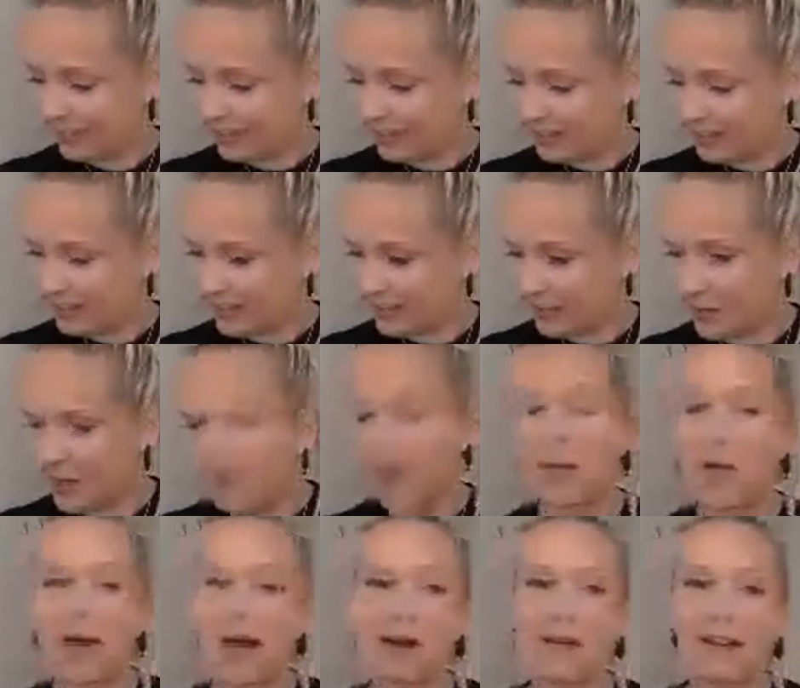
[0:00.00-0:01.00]
So I'm going
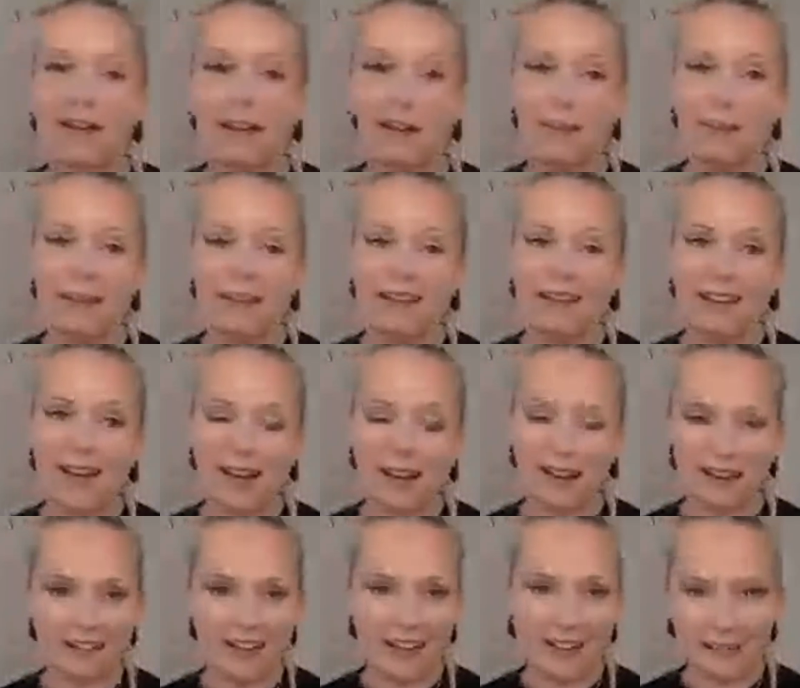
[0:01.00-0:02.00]
around in the pink
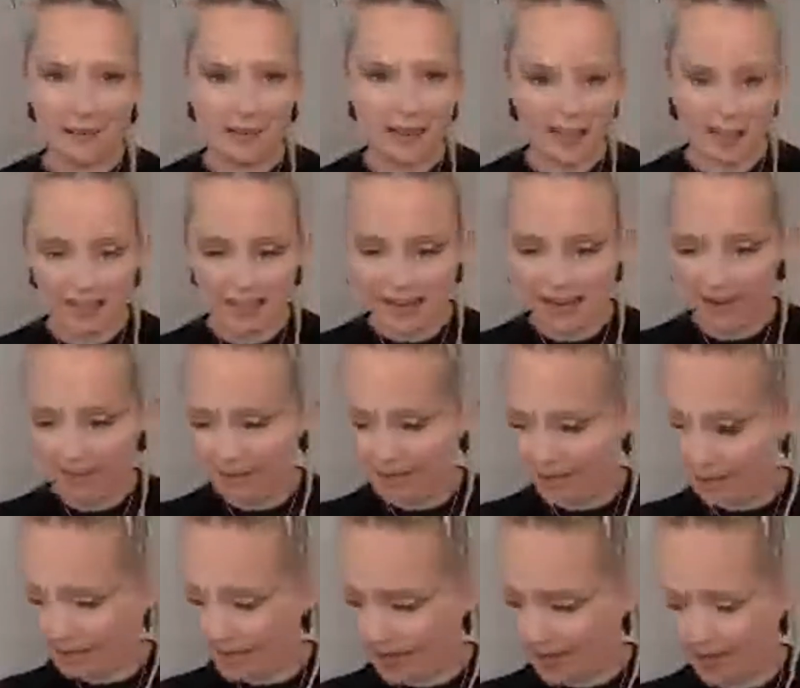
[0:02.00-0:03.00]
color now, and then I'm
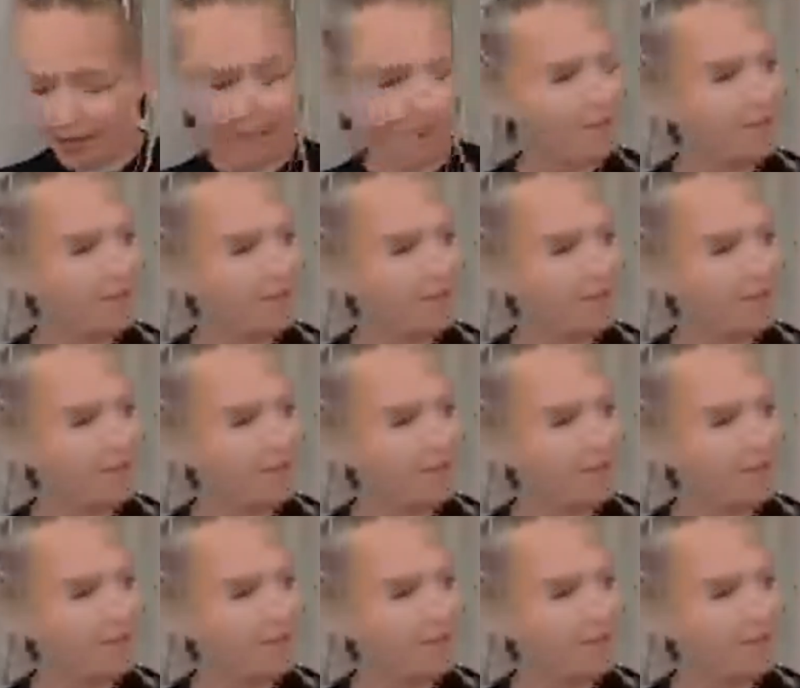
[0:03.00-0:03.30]
gonna make